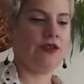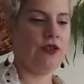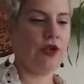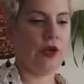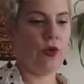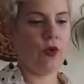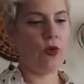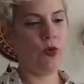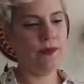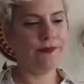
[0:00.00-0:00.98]
Share
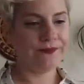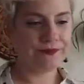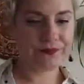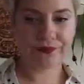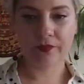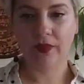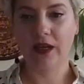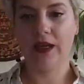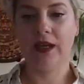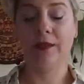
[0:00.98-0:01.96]

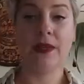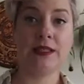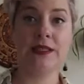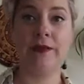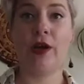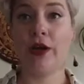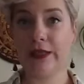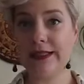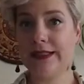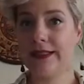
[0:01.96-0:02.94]
um, some
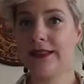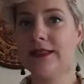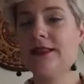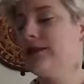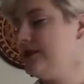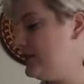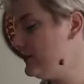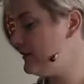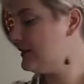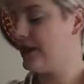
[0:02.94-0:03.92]
artists
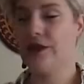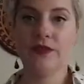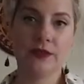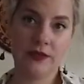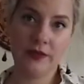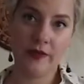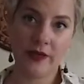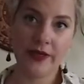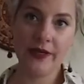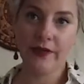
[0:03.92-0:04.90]
that use this in the
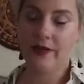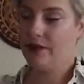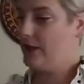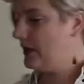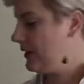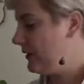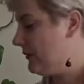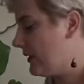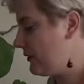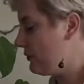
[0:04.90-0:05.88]
work,
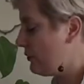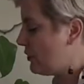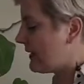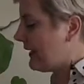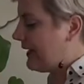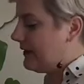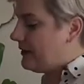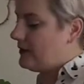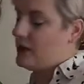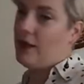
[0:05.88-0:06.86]
look at
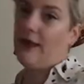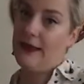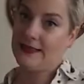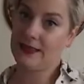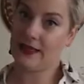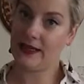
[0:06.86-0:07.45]
classic